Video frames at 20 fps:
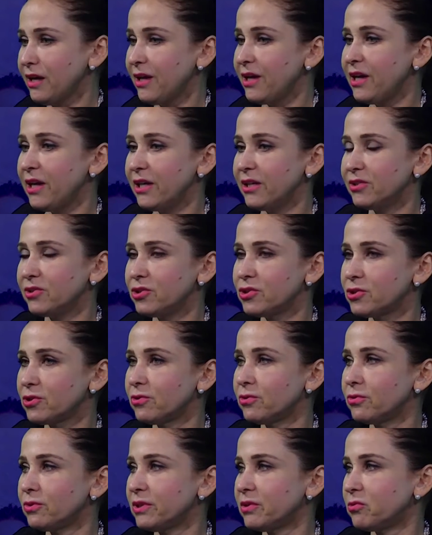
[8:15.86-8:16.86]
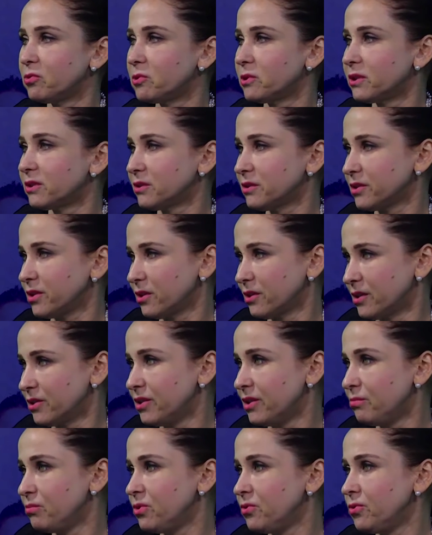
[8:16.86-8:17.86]
and show the world the
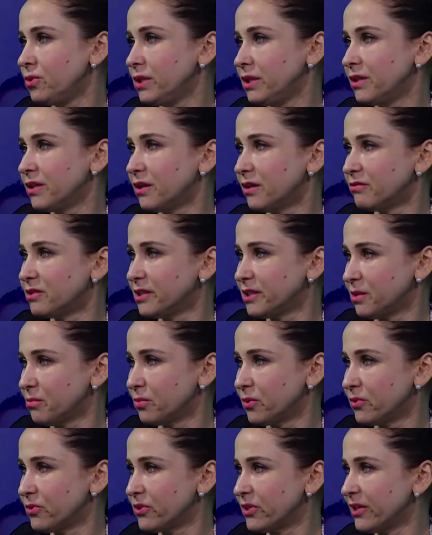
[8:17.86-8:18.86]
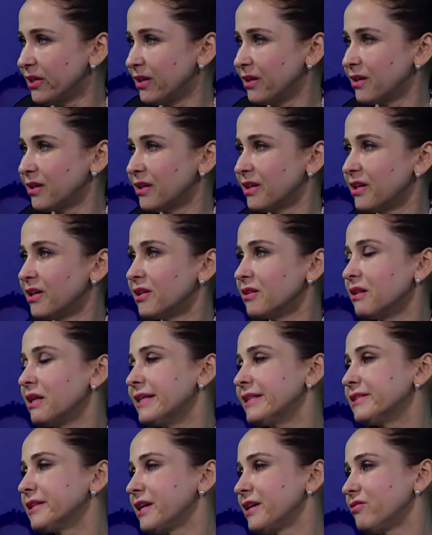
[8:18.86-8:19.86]
beauty of a simple thing and
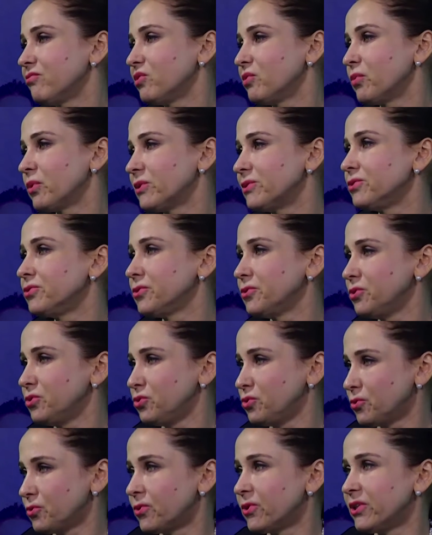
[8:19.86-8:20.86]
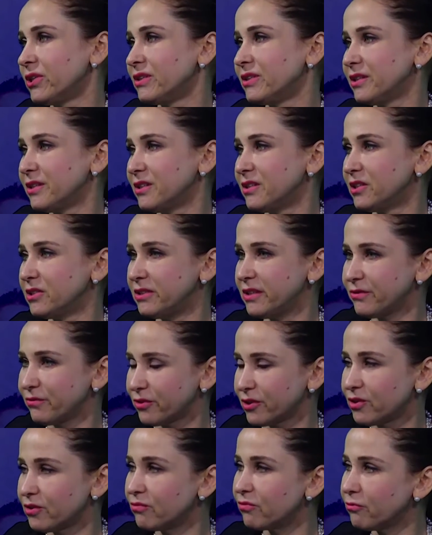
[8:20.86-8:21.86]
let everyone to enjoy it in a
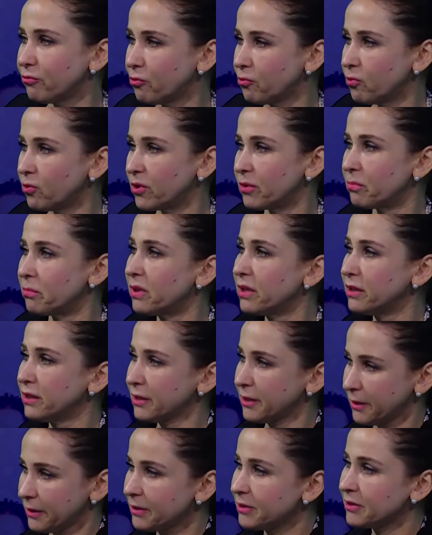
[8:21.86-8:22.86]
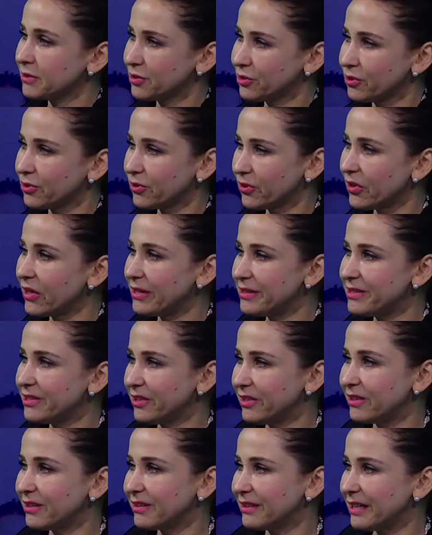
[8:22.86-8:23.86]
different form. So I
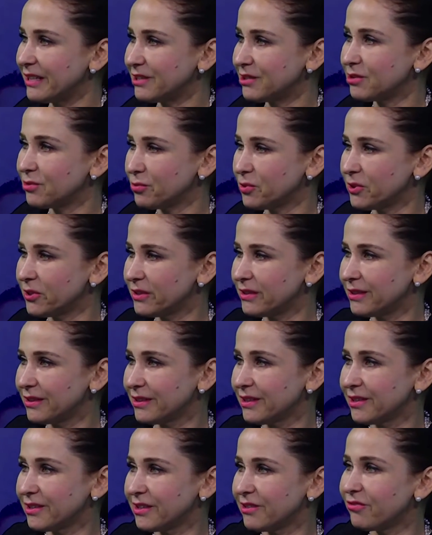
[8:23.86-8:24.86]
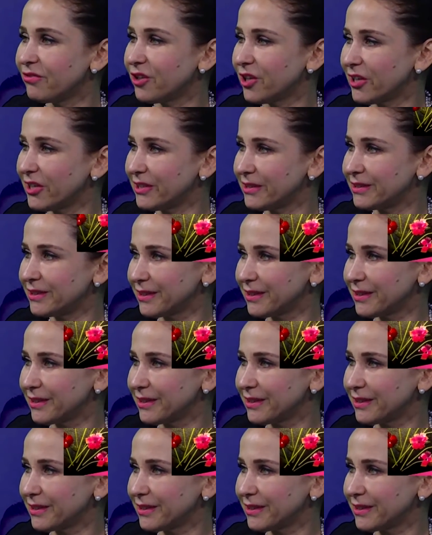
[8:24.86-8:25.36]
think that's what defines